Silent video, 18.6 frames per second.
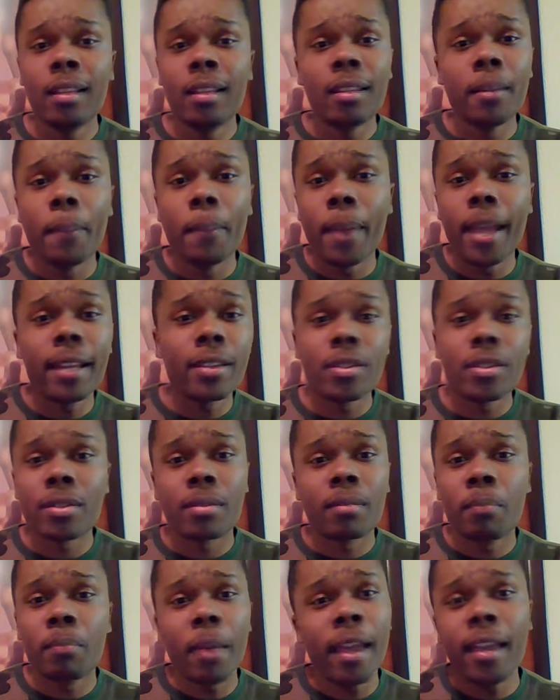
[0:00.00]
The bank is
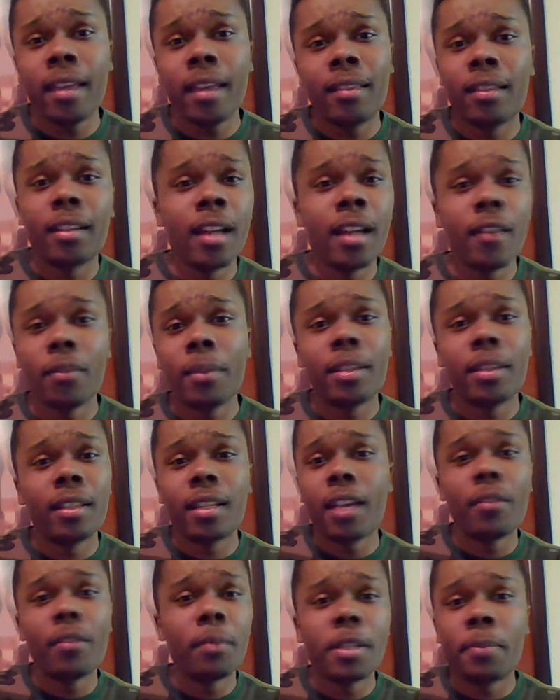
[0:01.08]
paying the government. The
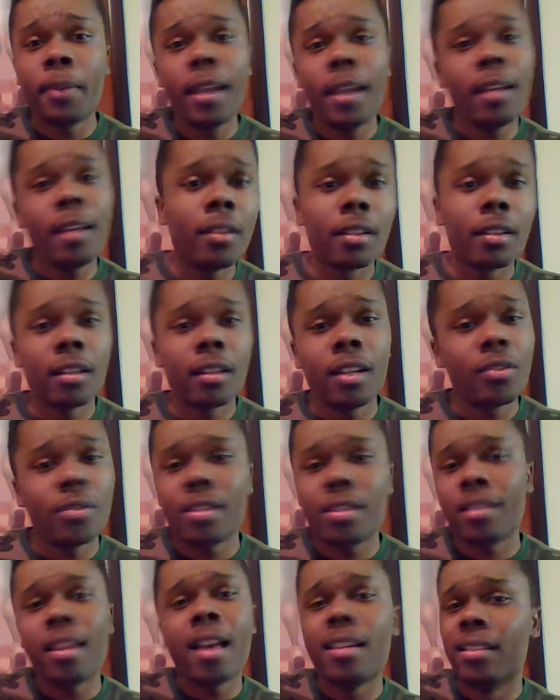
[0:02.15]
government is paying other countries.
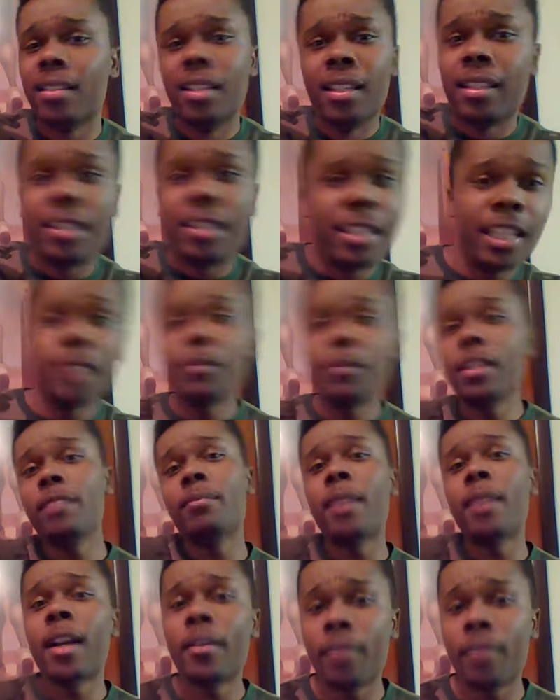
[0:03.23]
Like give me my